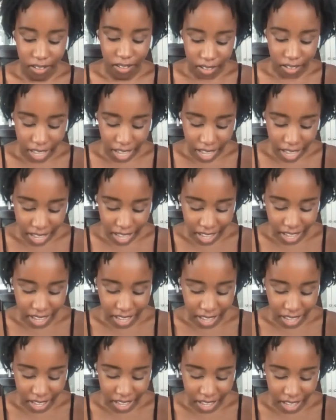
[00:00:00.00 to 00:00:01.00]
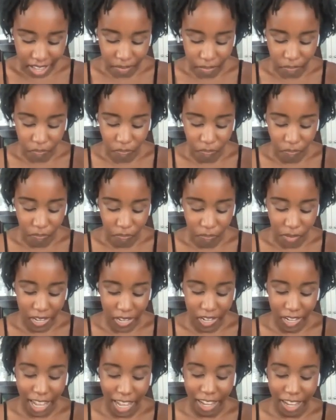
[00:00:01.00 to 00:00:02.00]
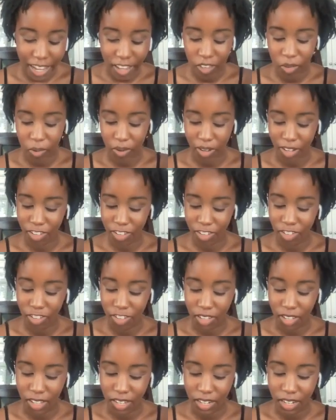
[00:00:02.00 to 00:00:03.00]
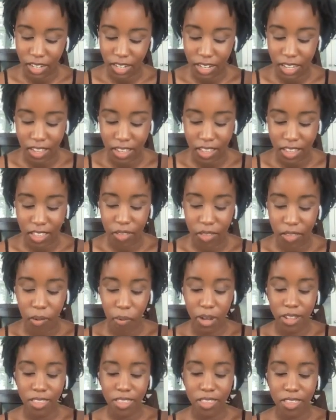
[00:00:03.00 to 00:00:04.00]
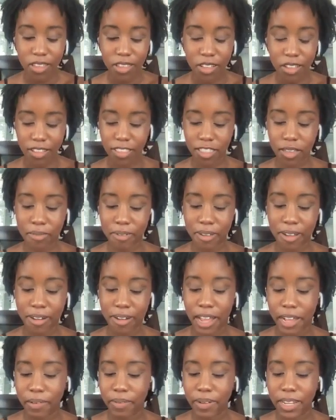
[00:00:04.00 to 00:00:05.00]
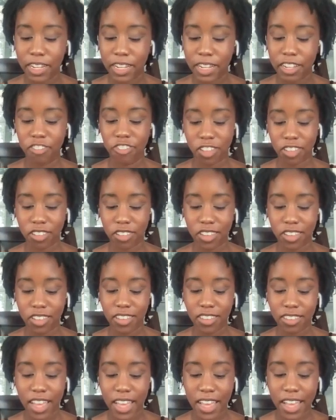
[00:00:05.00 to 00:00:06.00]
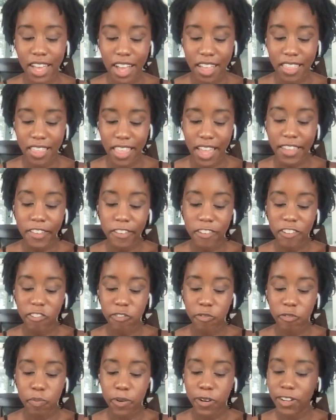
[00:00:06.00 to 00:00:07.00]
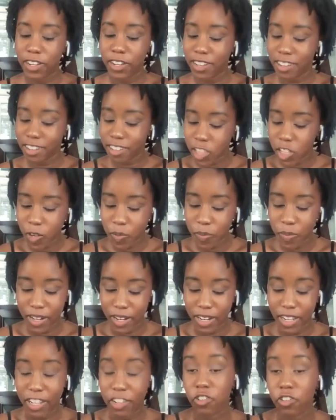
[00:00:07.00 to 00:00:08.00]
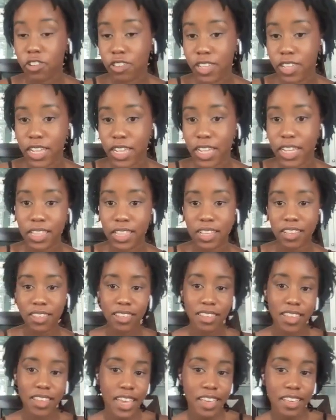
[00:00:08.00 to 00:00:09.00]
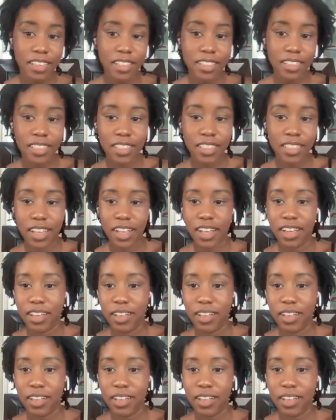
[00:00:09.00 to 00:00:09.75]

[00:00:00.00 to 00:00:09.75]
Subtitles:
Okay, my next question is, what is a concept on equity and justice that you've particularly been interested these days?